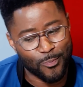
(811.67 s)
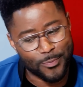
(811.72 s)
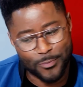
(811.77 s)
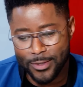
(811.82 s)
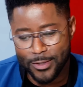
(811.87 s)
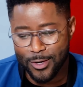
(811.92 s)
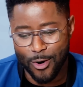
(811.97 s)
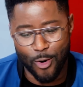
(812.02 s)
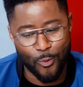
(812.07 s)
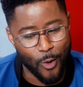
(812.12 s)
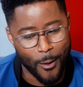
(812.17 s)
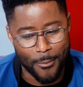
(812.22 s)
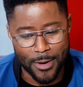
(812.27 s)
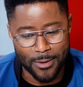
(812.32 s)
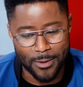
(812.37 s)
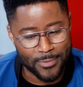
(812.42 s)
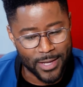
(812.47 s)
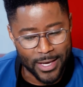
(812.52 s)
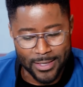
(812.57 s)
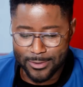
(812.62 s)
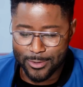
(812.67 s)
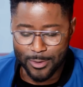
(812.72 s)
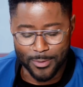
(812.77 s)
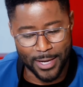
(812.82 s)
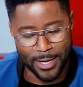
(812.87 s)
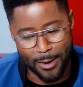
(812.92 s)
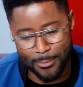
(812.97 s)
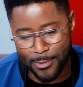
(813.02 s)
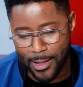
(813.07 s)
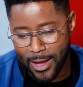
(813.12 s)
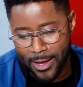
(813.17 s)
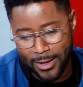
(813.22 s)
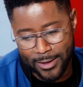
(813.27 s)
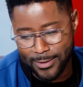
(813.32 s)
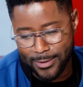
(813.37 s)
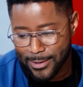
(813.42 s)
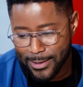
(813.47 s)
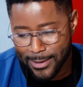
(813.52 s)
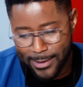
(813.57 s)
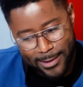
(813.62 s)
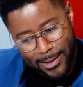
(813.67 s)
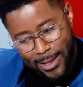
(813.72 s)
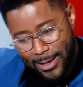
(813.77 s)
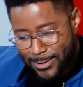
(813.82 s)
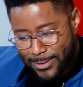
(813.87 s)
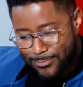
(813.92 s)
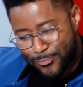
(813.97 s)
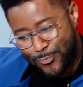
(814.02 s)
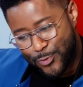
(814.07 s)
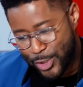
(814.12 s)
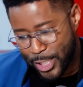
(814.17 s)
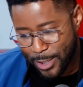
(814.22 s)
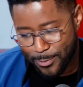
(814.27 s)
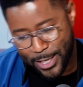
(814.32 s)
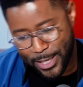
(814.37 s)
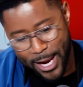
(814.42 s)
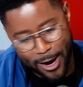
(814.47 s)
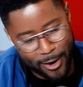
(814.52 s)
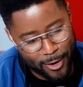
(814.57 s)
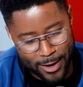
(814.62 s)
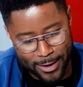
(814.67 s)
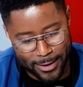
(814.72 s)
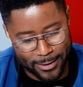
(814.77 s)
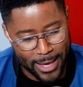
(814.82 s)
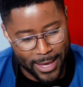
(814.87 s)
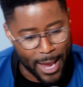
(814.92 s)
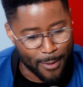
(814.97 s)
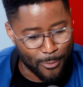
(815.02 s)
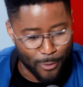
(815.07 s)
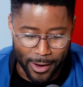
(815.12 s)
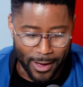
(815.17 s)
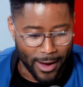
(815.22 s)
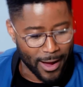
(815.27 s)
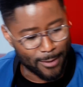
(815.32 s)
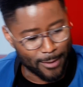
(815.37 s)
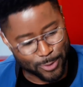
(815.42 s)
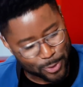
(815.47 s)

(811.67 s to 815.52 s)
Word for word: you know, warming up next to him and I'm like Jim Carrey and Cable Guy.